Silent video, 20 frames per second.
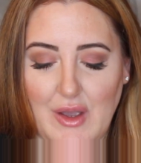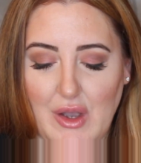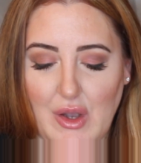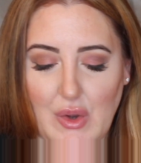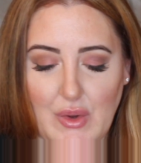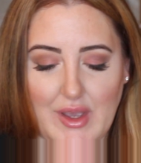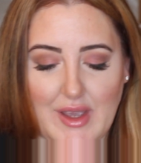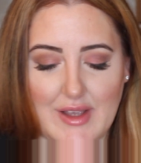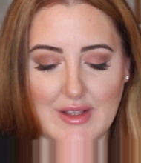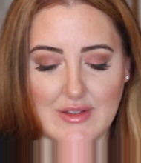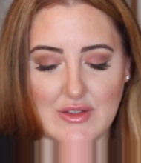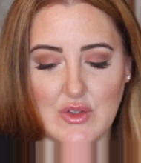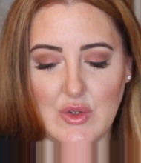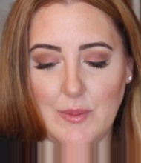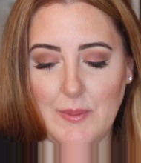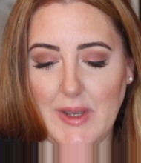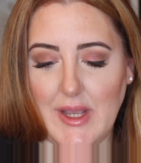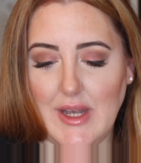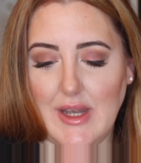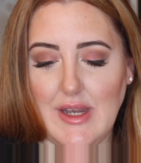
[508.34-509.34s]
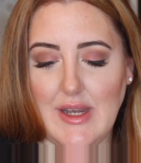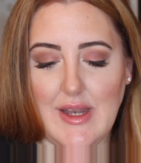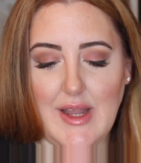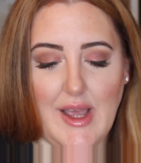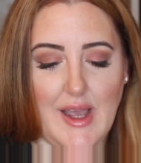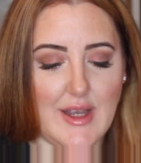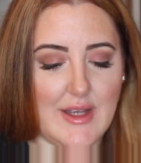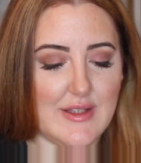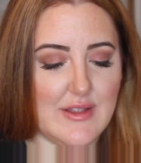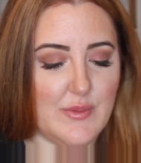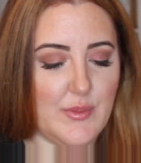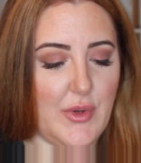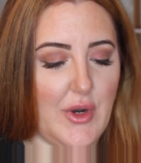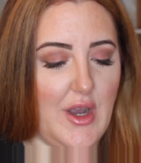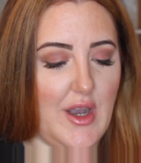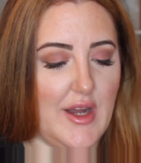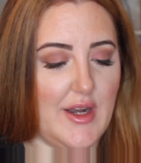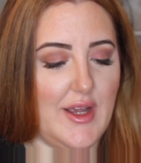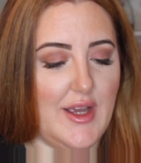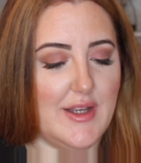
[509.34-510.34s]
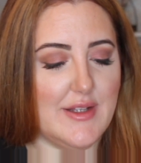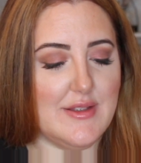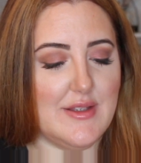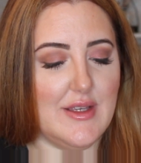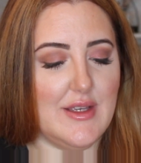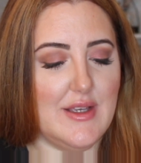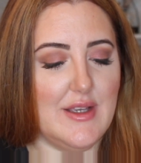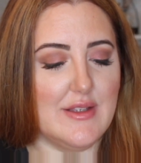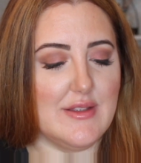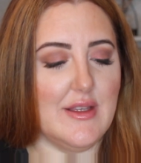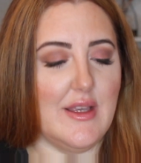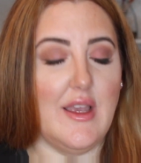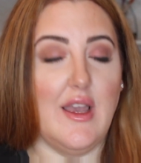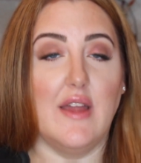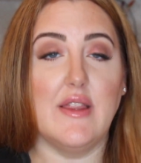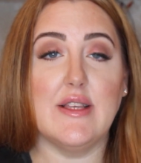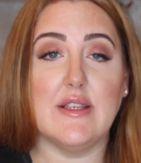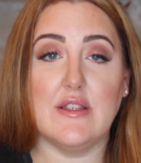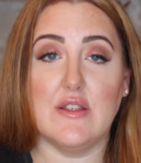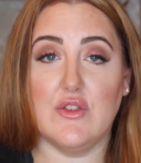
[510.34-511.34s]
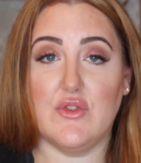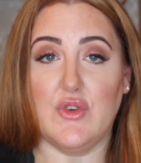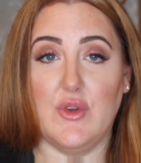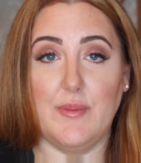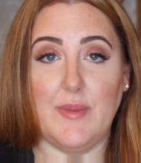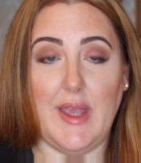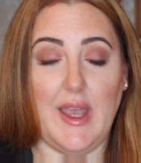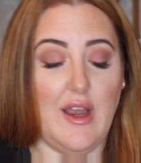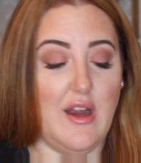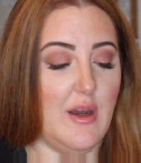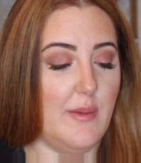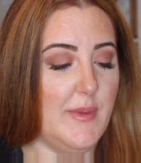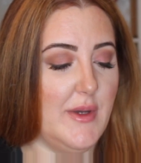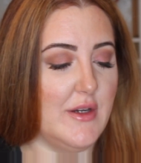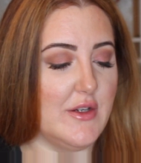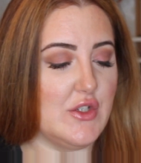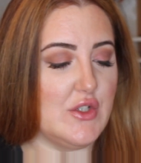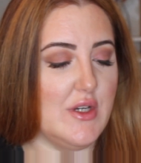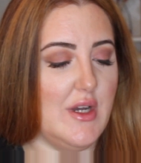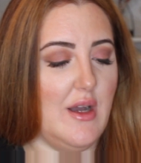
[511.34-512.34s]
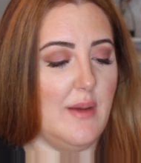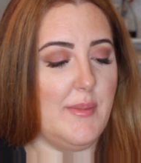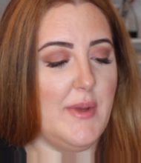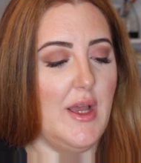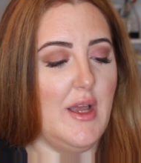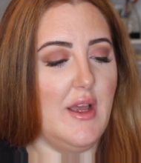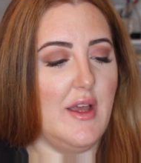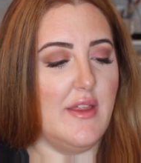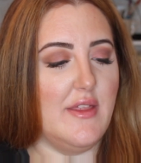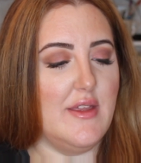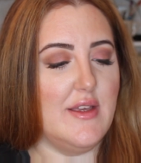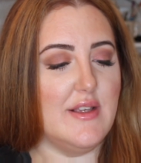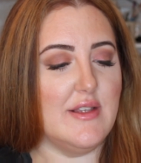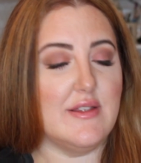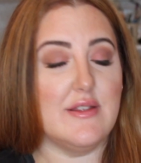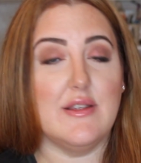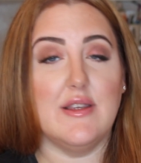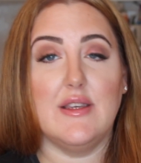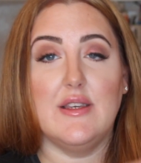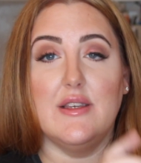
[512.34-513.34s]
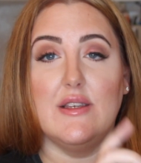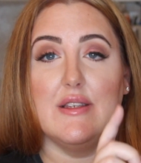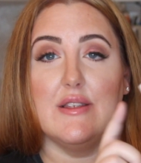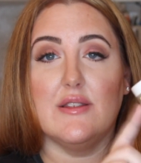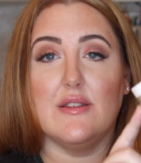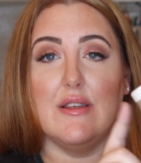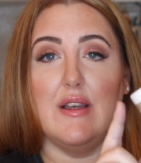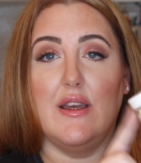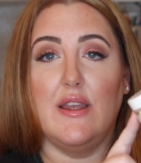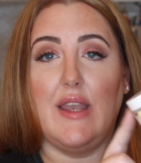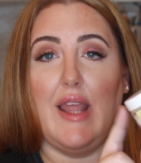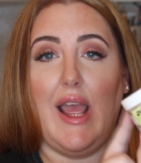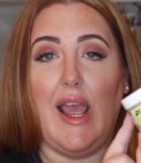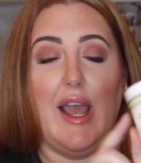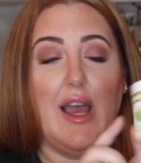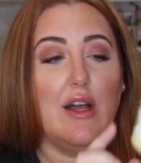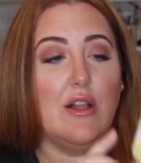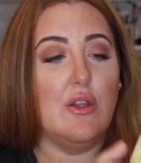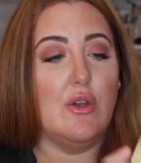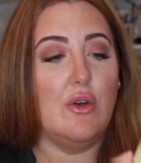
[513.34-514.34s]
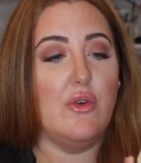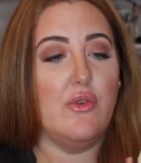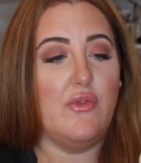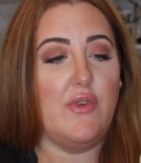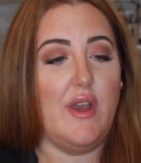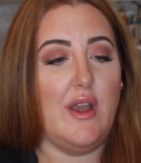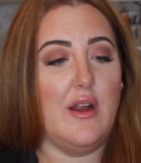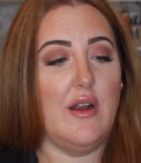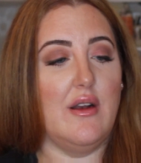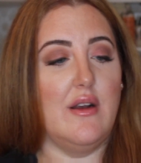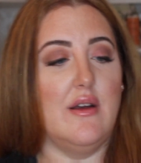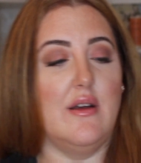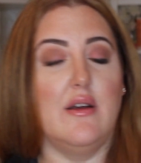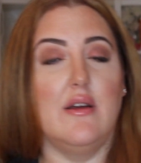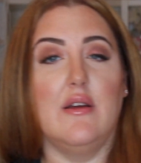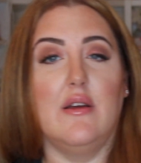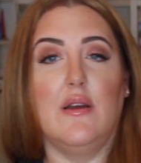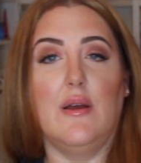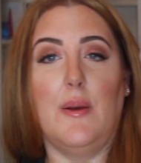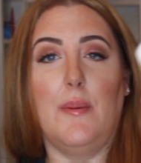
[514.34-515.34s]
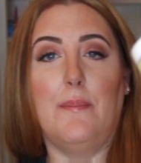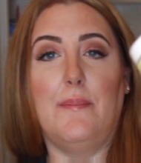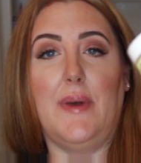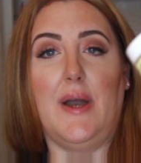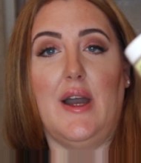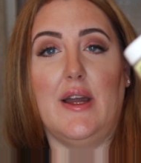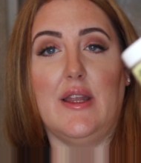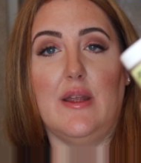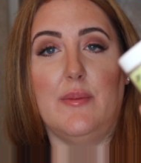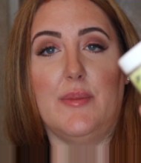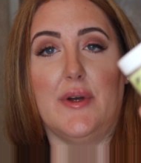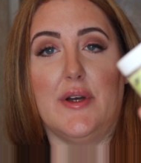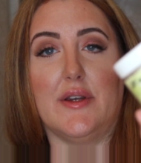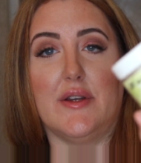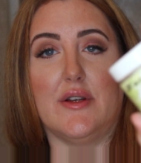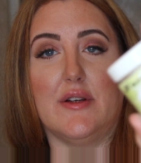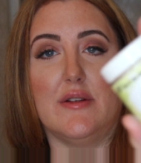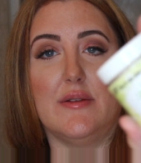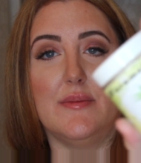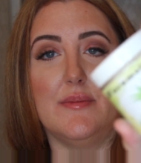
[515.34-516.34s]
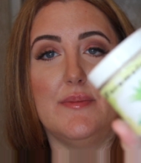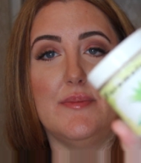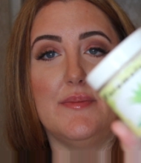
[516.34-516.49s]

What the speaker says: Okay, so my next product is, again, this is from Caramel Shop. This is an aloe vera body butter.